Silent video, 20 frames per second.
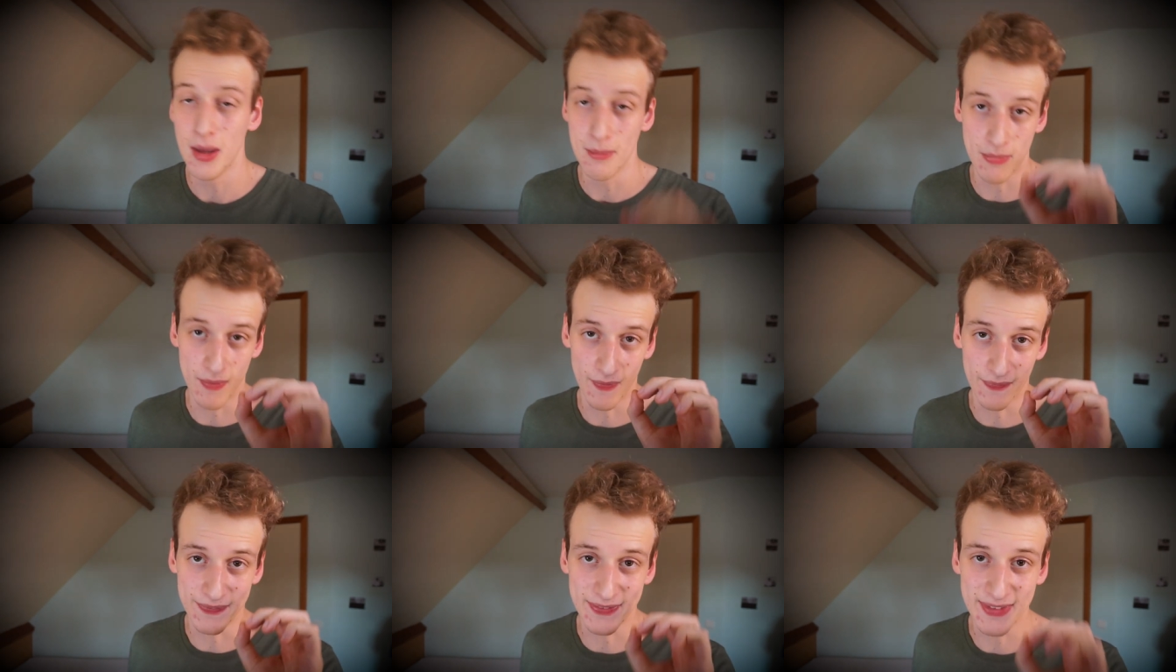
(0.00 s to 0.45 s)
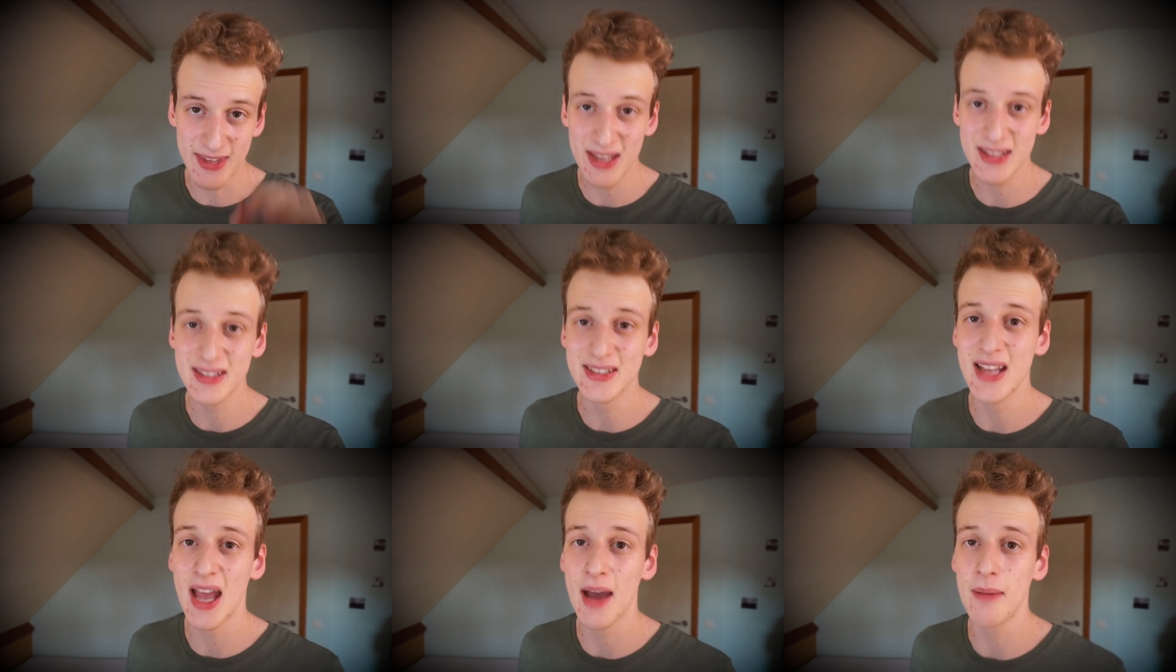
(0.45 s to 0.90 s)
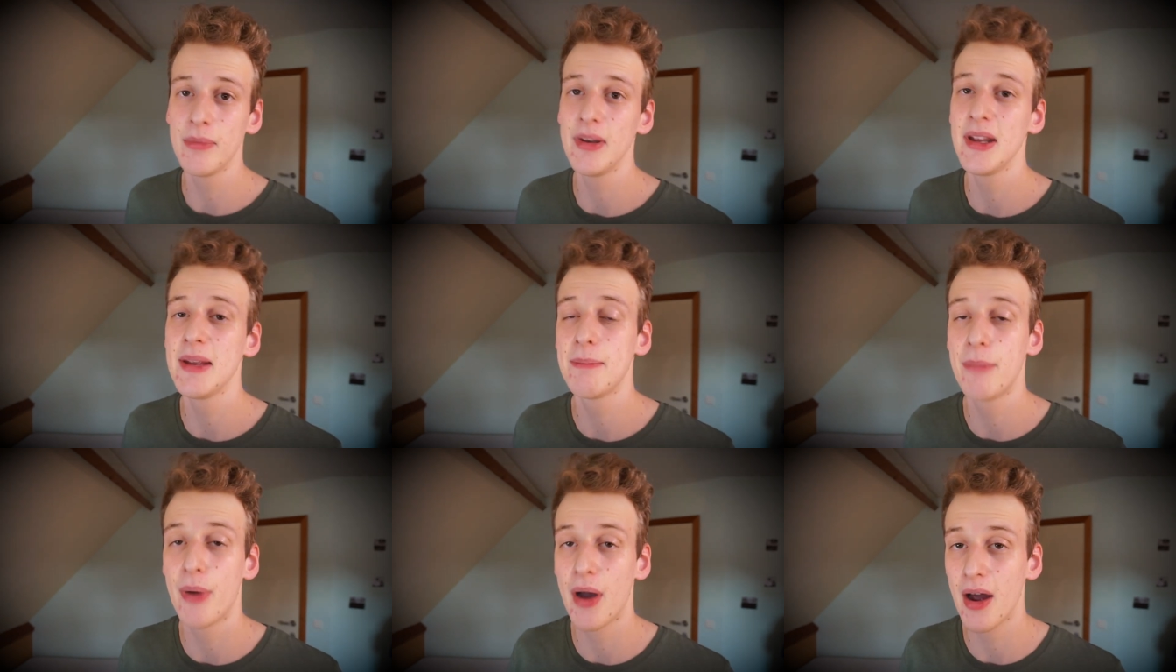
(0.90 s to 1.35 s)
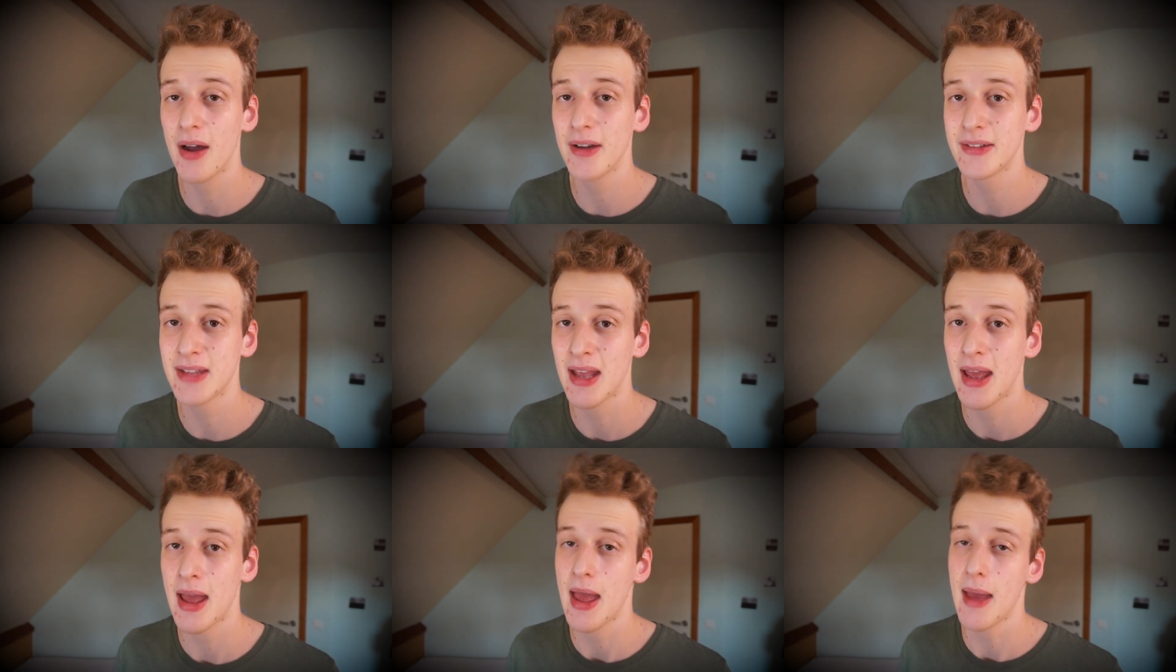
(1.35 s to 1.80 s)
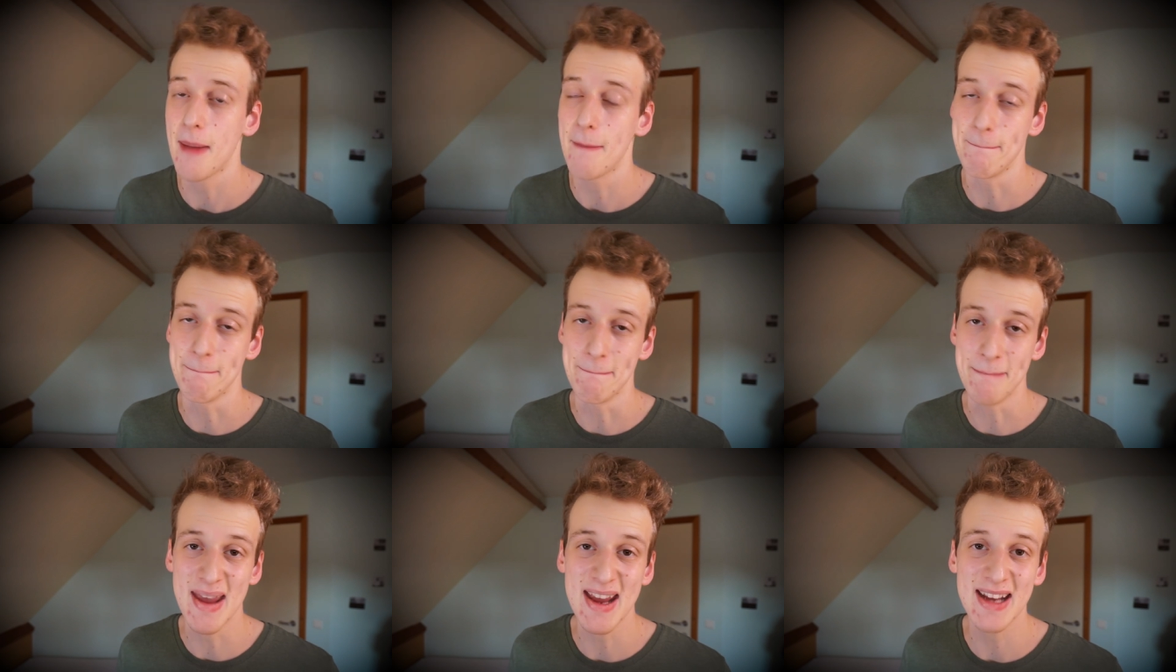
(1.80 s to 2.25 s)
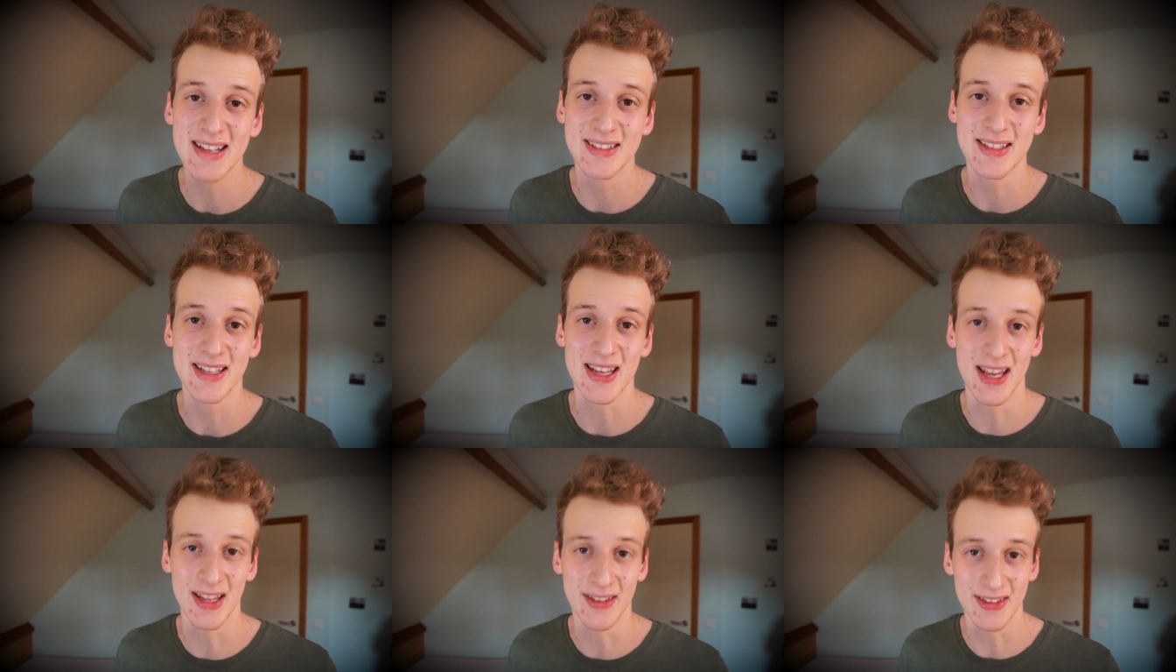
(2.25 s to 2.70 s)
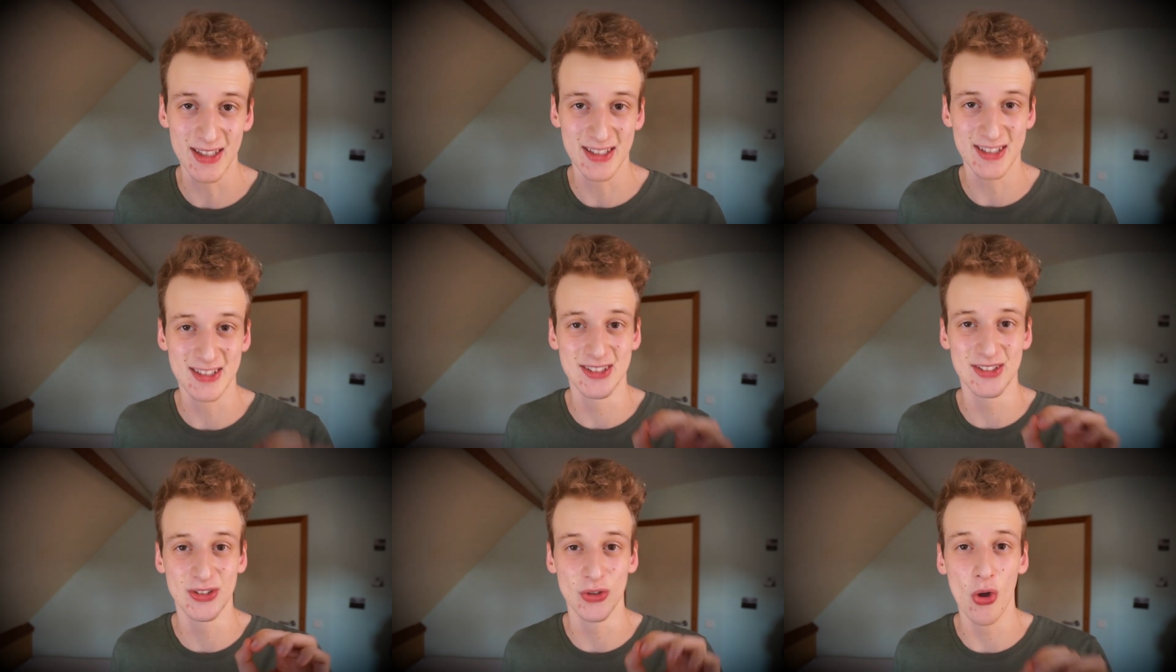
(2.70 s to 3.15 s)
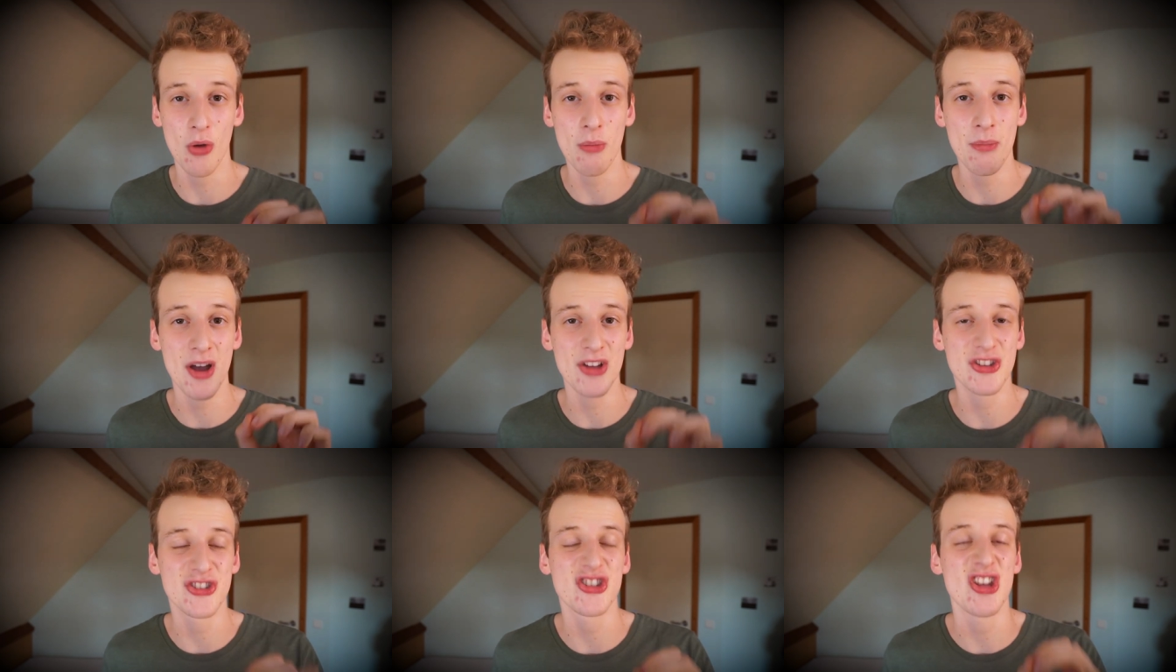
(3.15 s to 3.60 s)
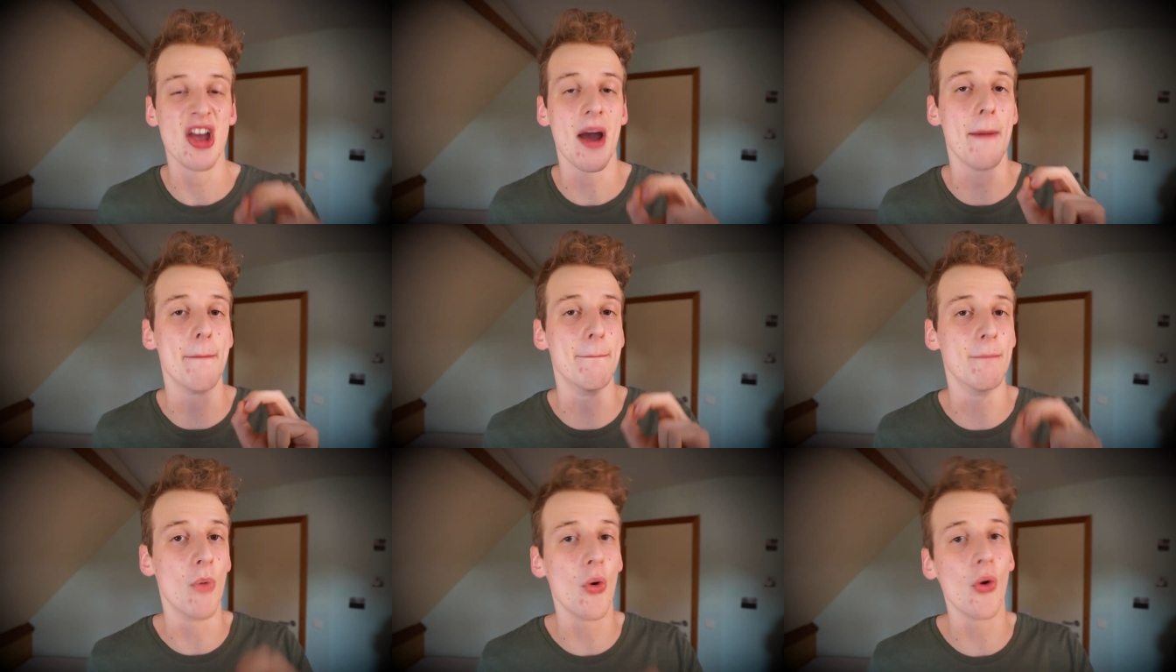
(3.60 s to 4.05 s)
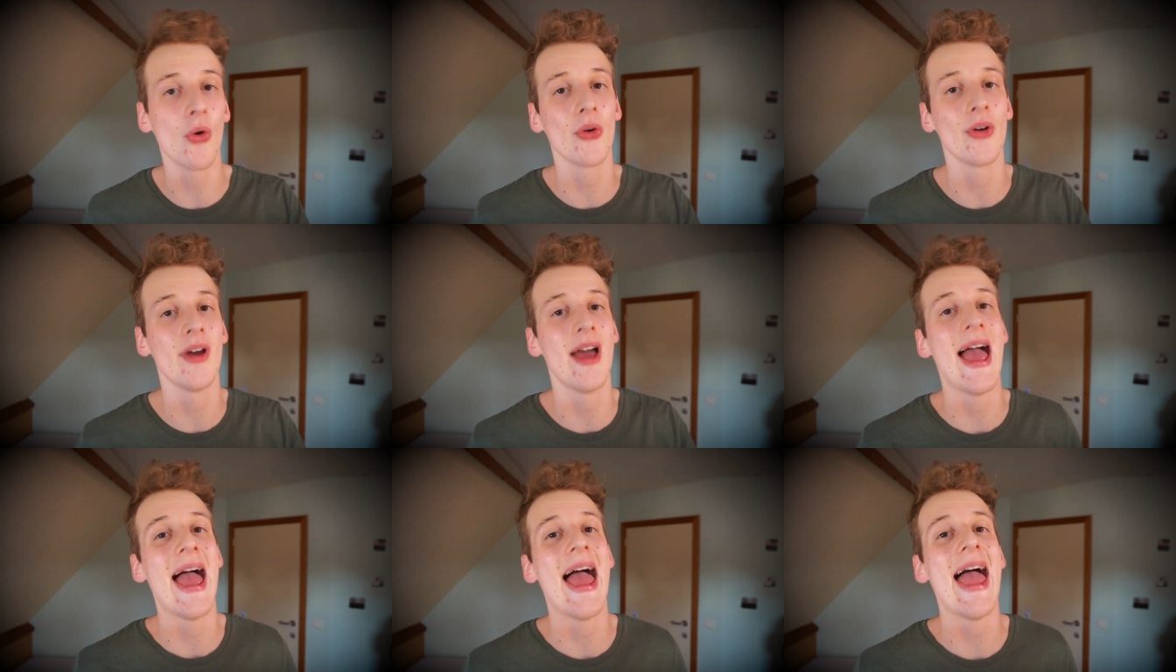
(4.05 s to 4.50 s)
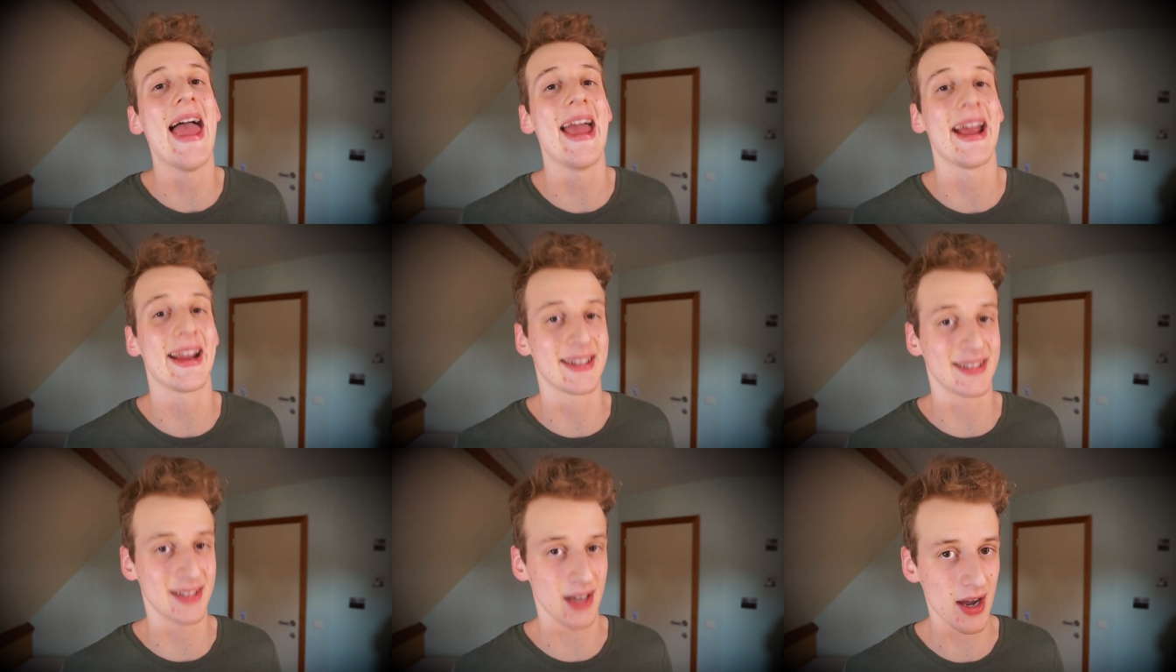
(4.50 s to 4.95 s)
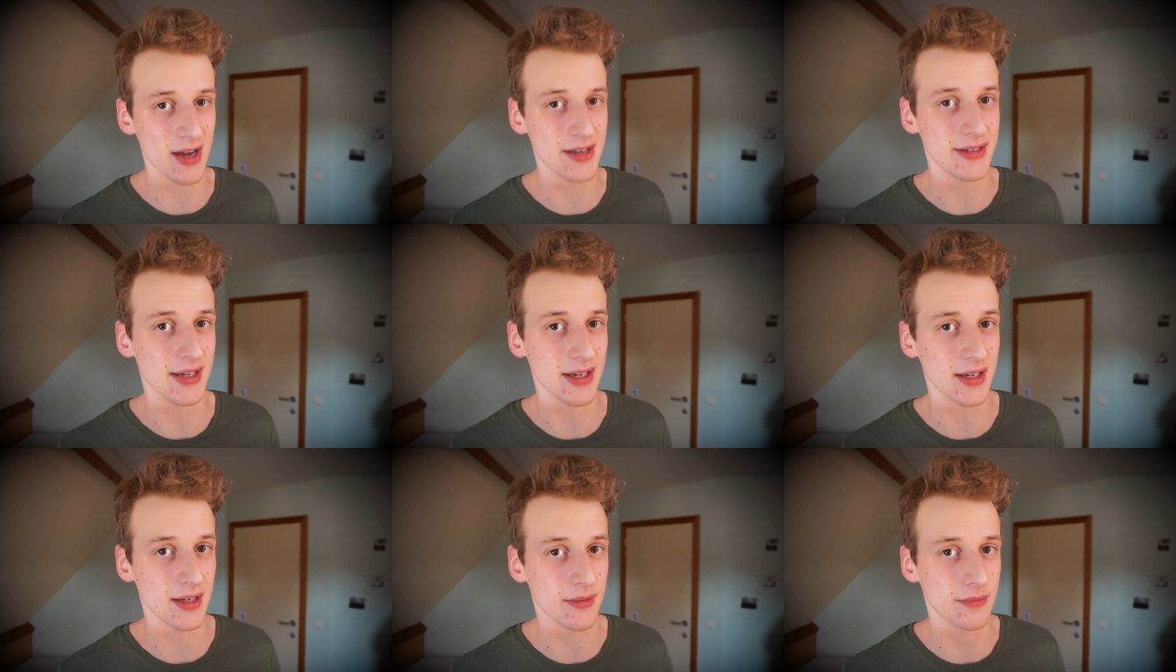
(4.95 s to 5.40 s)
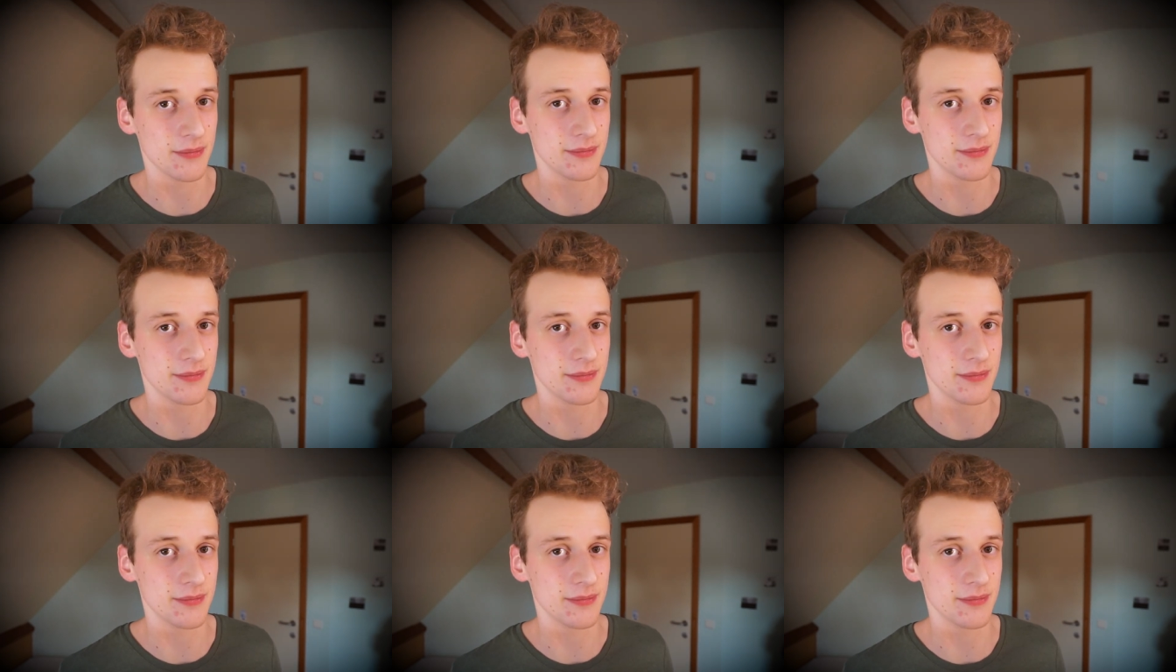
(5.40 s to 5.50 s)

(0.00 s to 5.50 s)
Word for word: But this gambling part makes it so much more exciting.